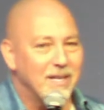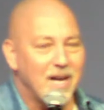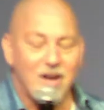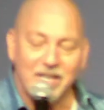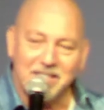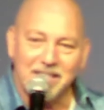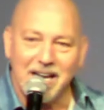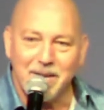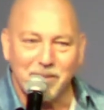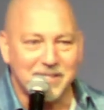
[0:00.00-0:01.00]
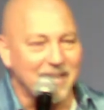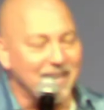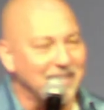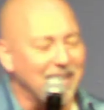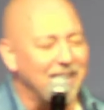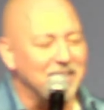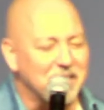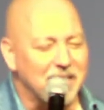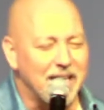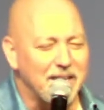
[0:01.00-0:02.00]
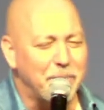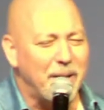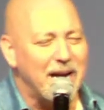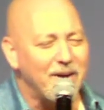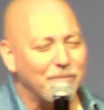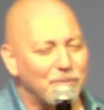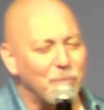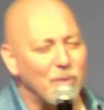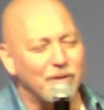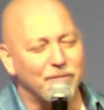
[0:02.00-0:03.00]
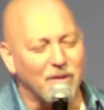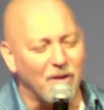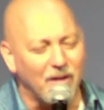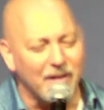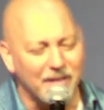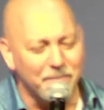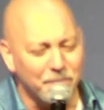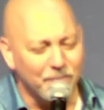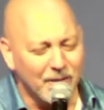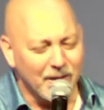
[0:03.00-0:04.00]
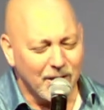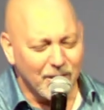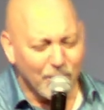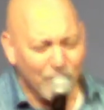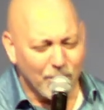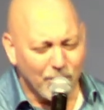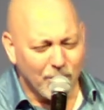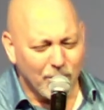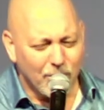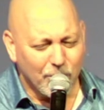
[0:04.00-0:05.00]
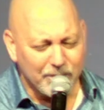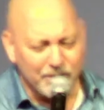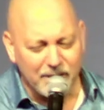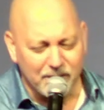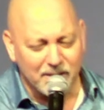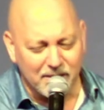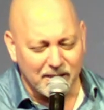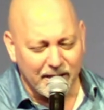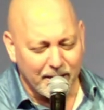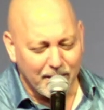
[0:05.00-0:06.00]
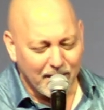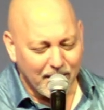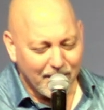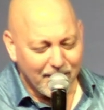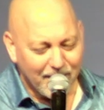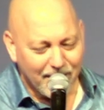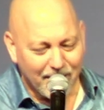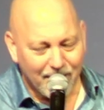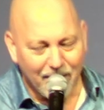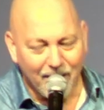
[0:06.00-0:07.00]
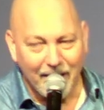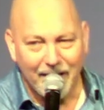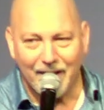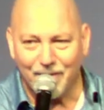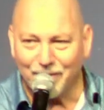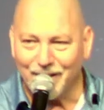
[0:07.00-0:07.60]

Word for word: Only today am I starting to understand the power of the Word of God, where Jesus said, I have